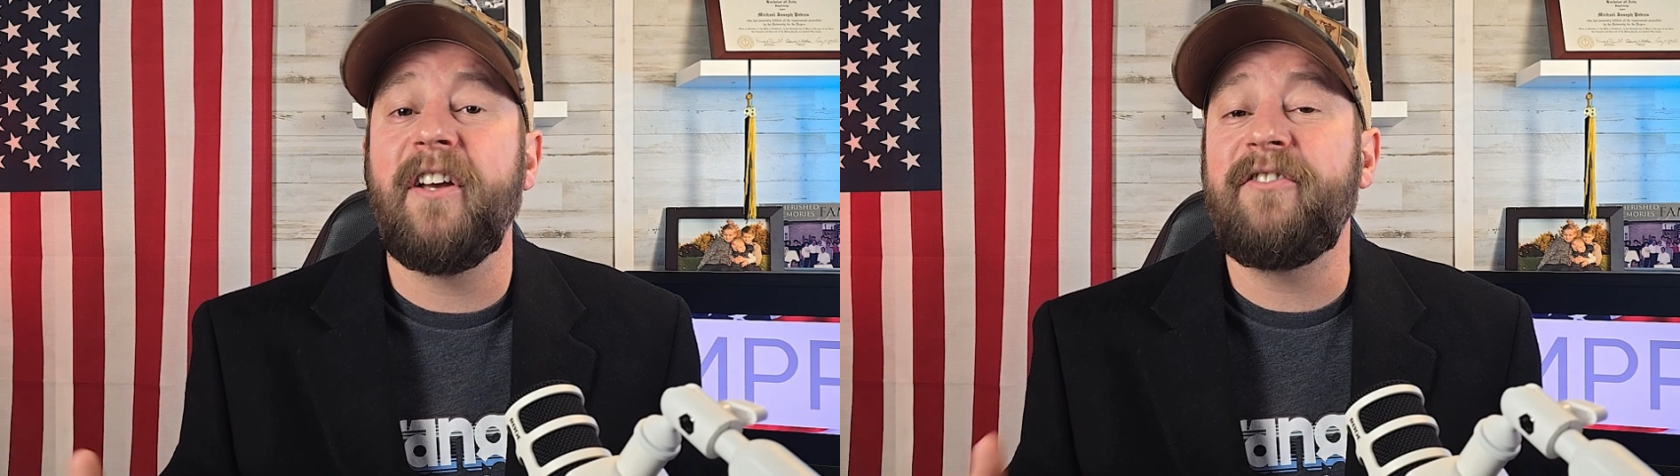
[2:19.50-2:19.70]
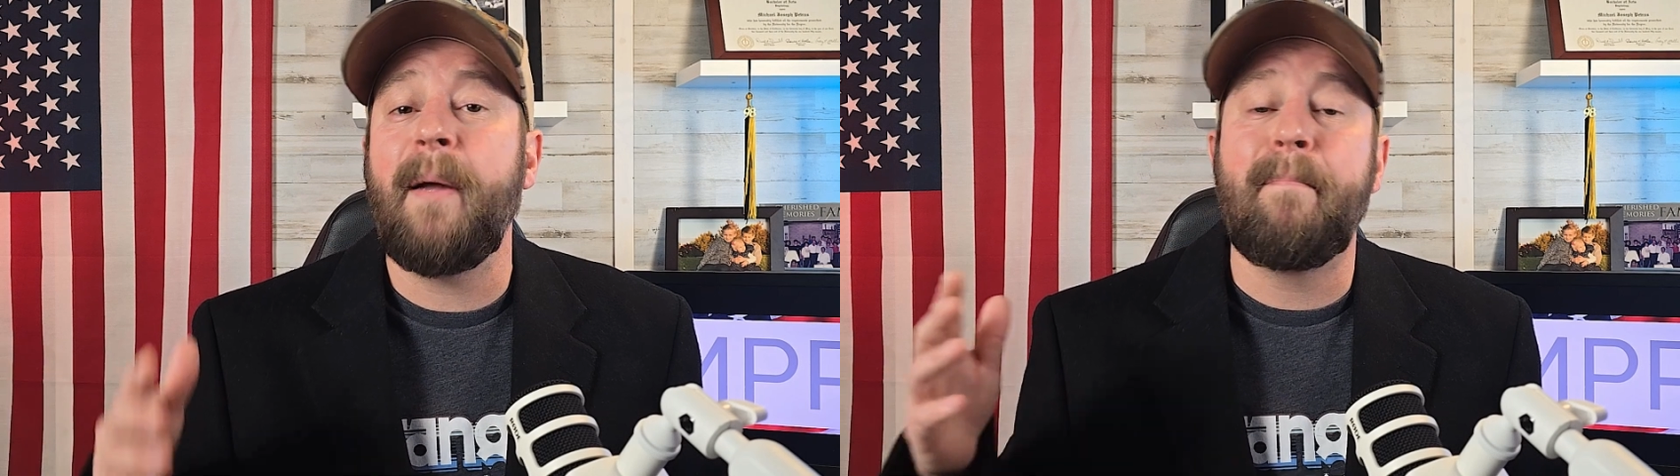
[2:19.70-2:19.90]

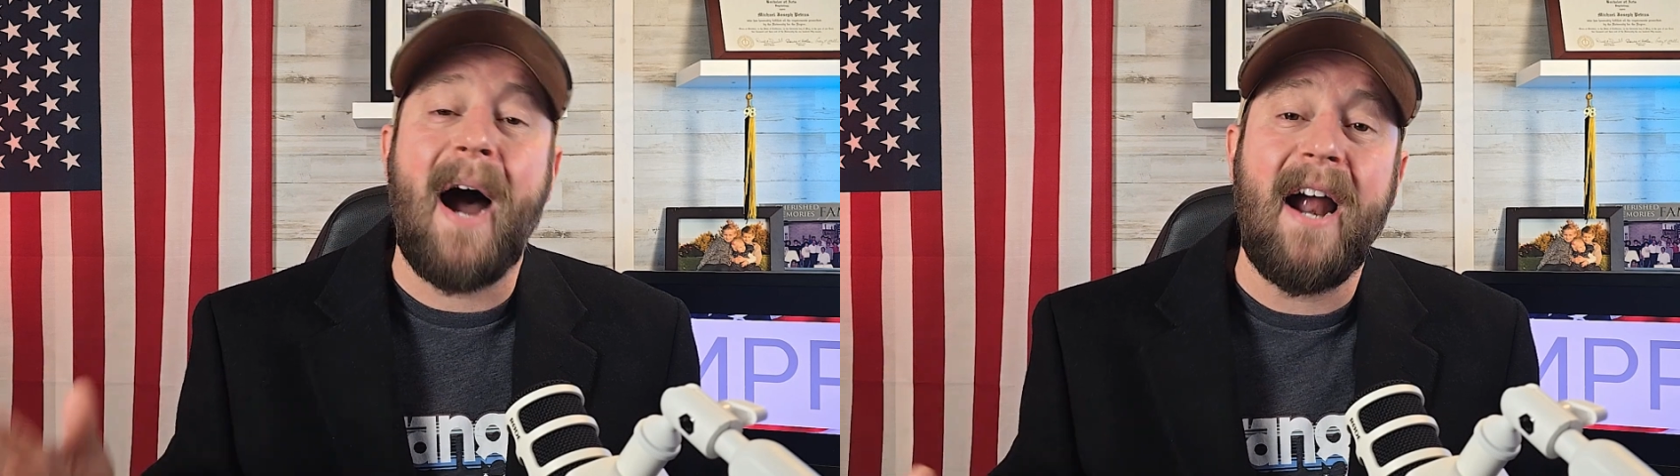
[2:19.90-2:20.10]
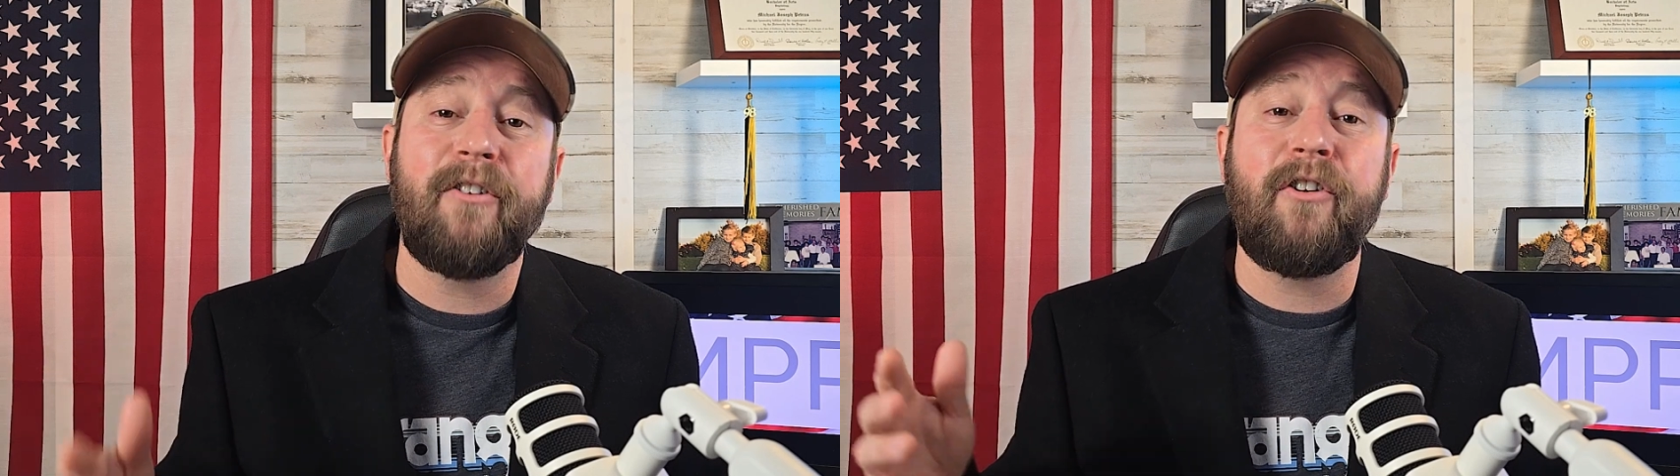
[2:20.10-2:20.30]
that
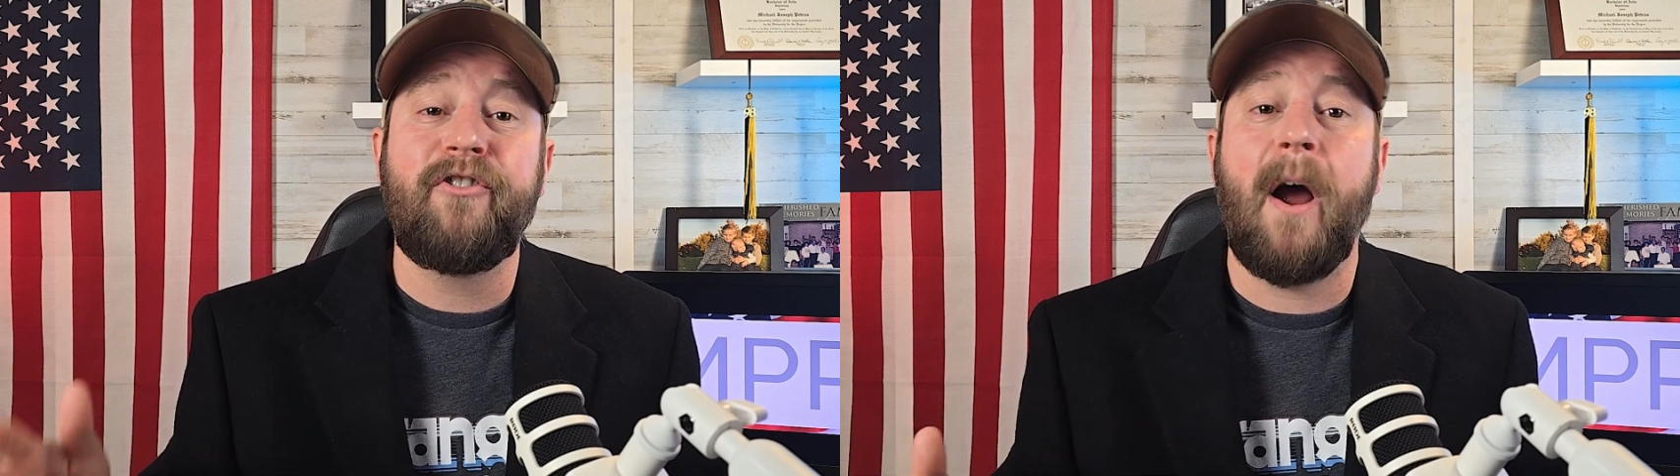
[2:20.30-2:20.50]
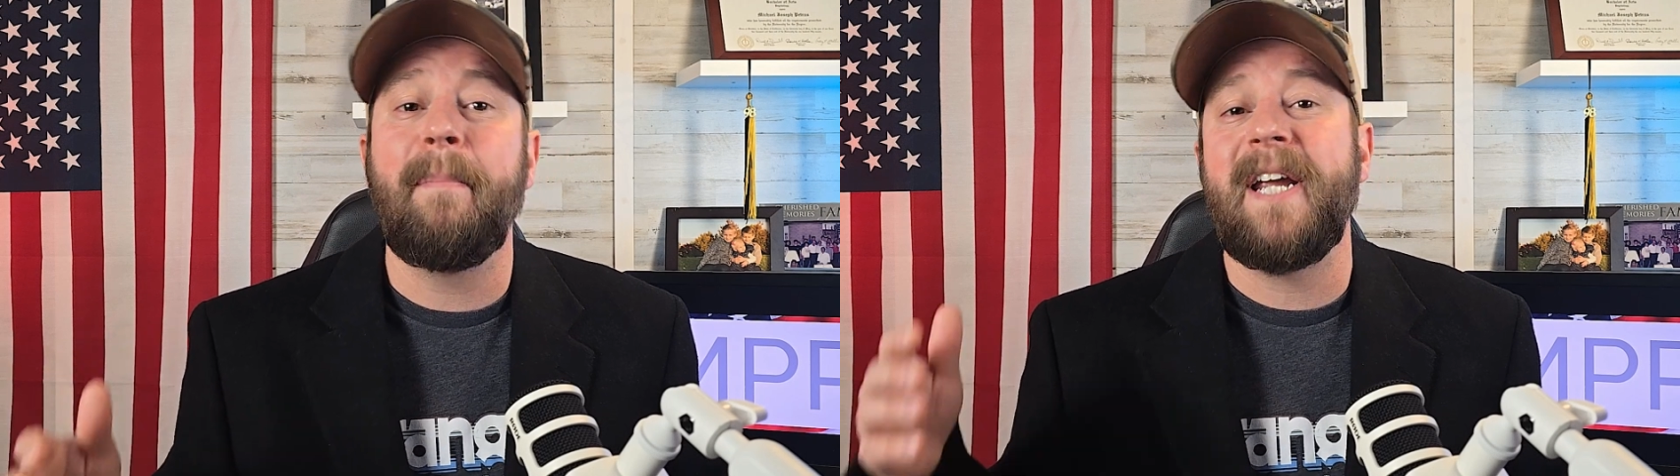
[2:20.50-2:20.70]
buyers are
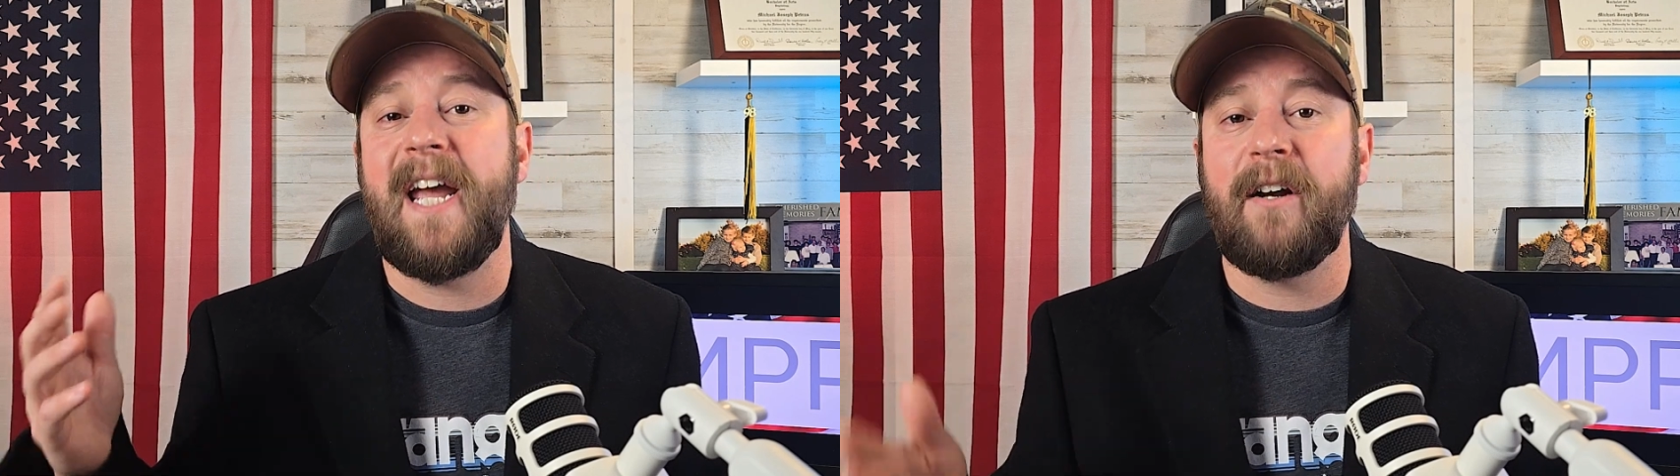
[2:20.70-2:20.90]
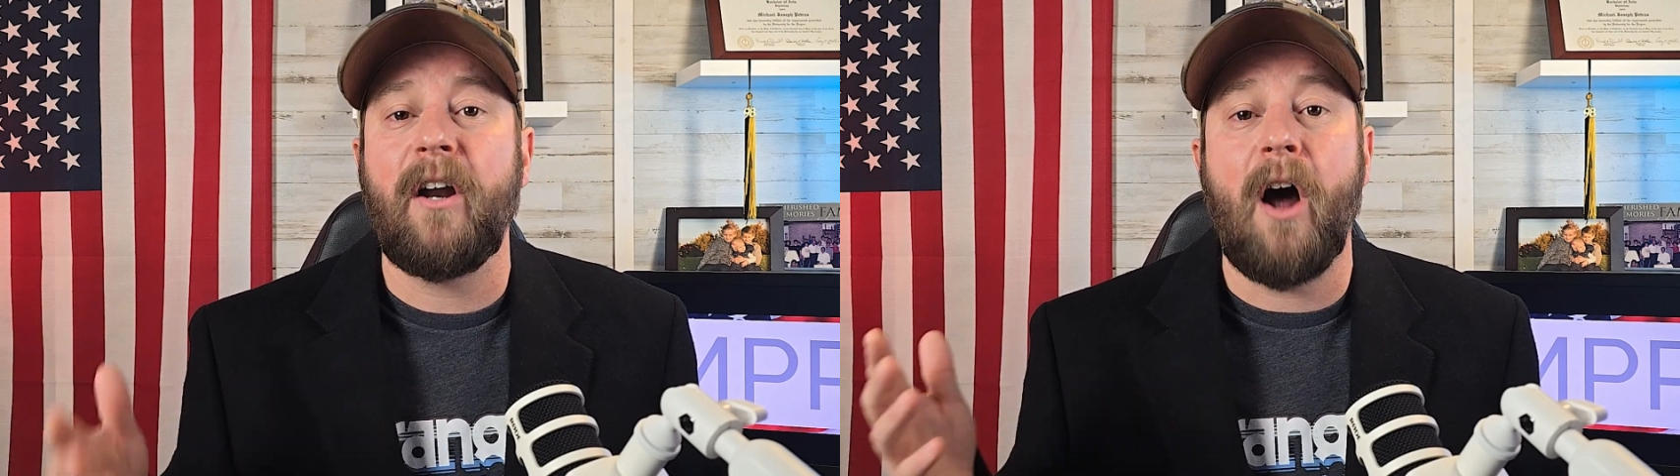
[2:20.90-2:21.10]
jumping in
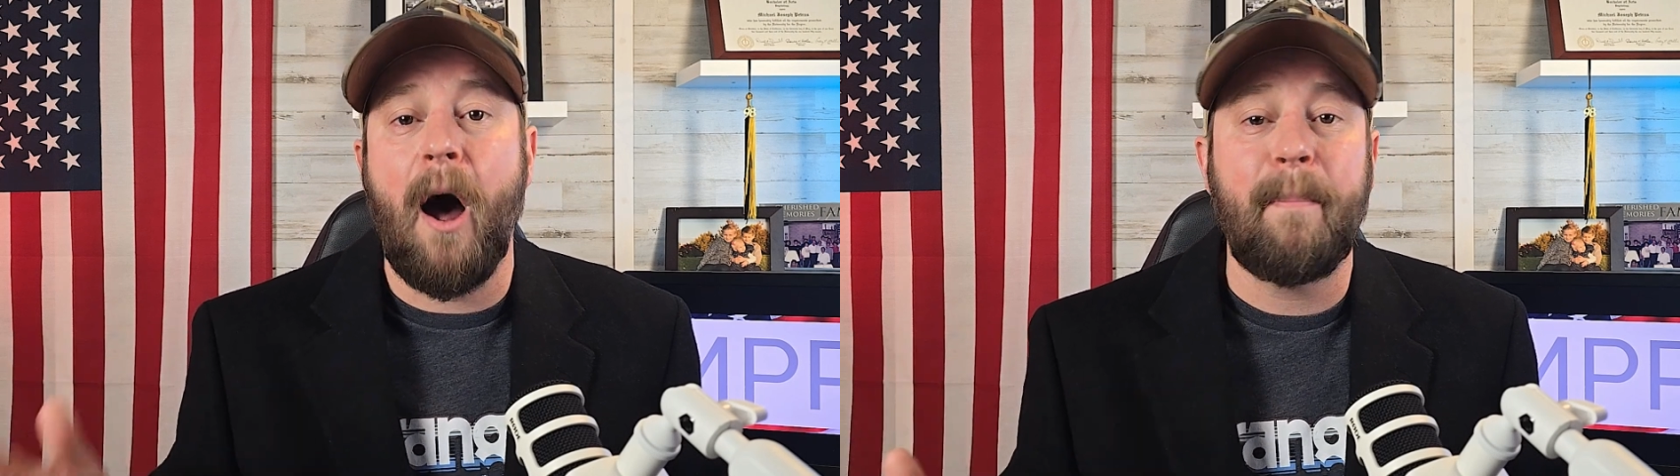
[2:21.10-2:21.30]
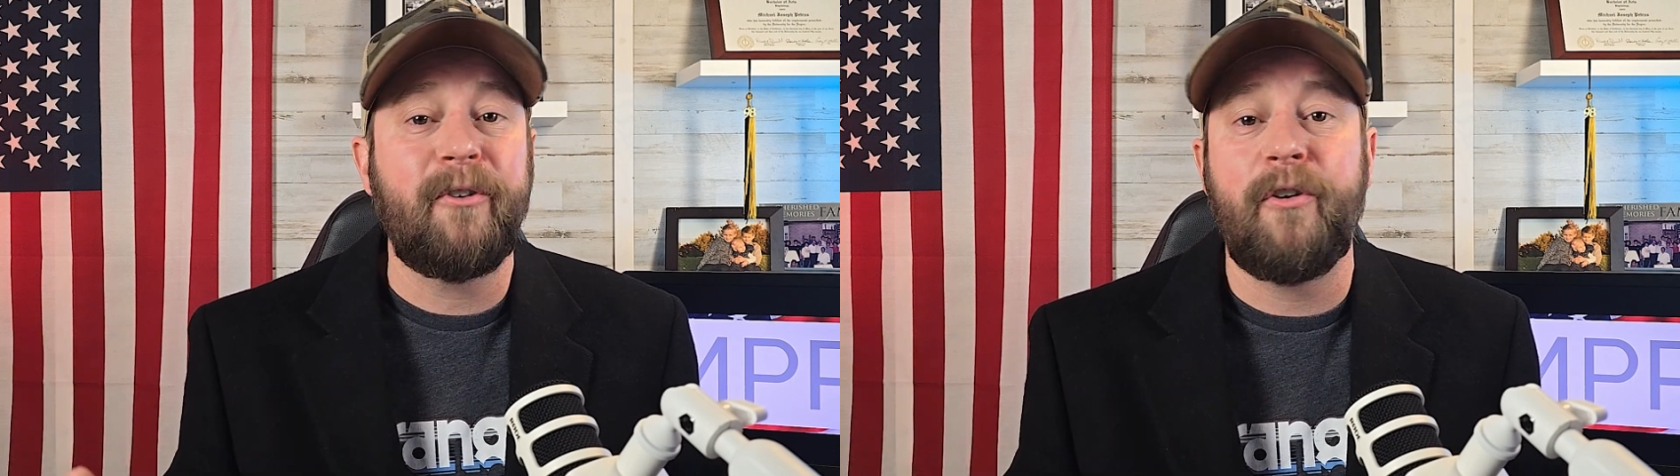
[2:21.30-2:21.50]
on
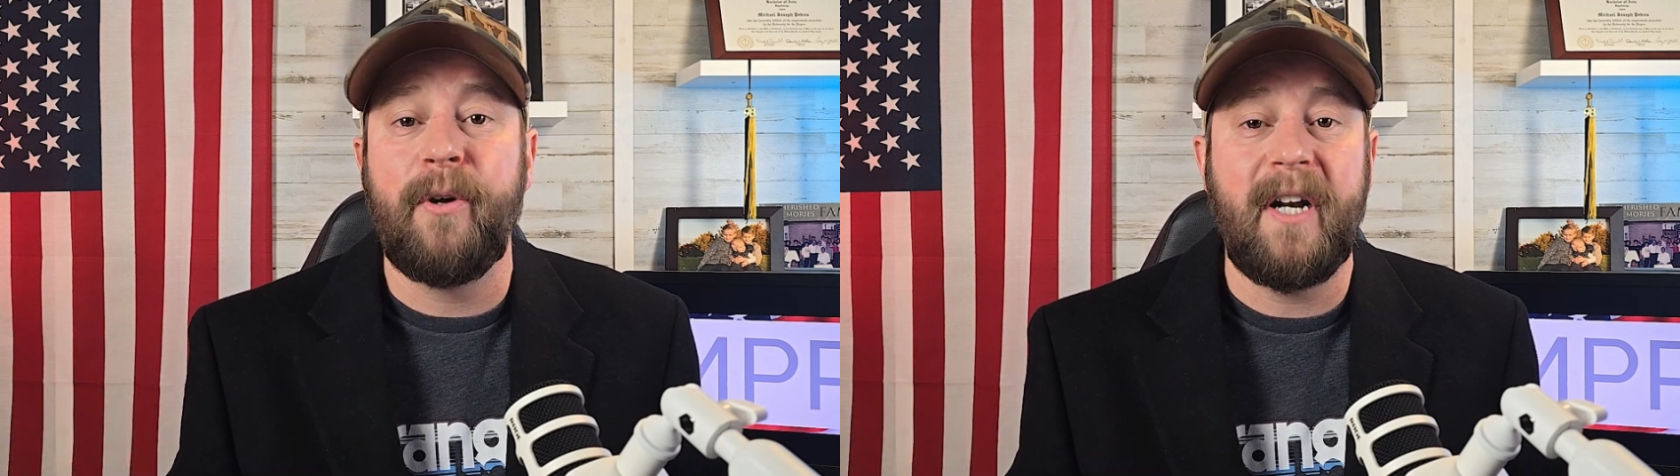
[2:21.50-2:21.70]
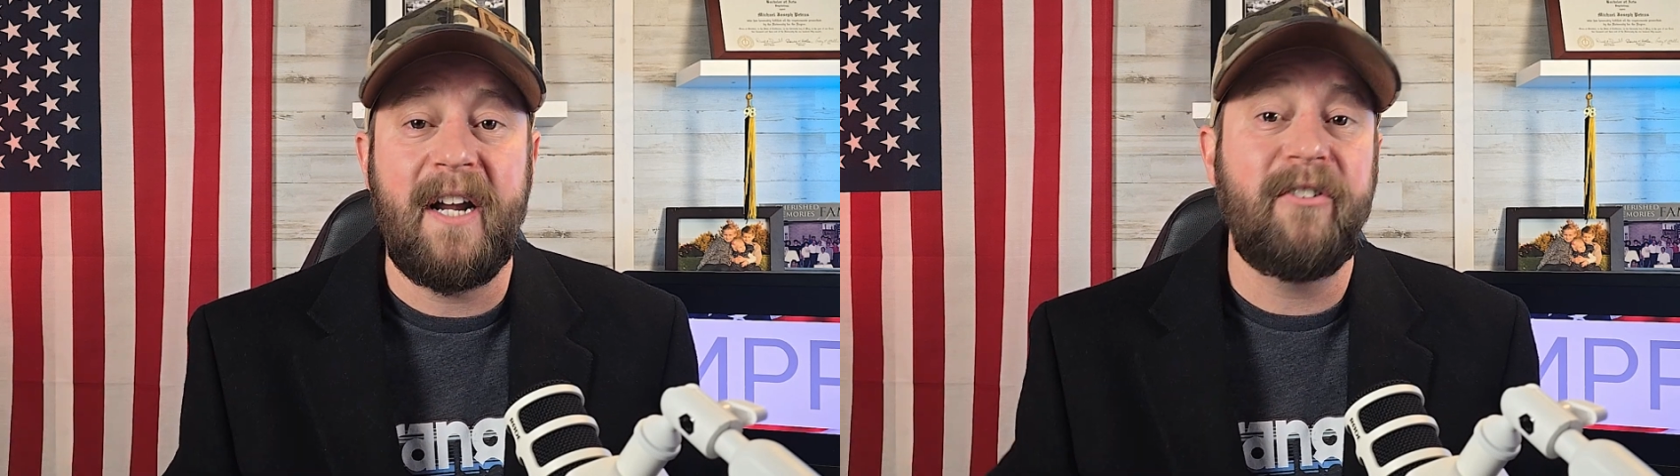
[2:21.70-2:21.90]
opportunities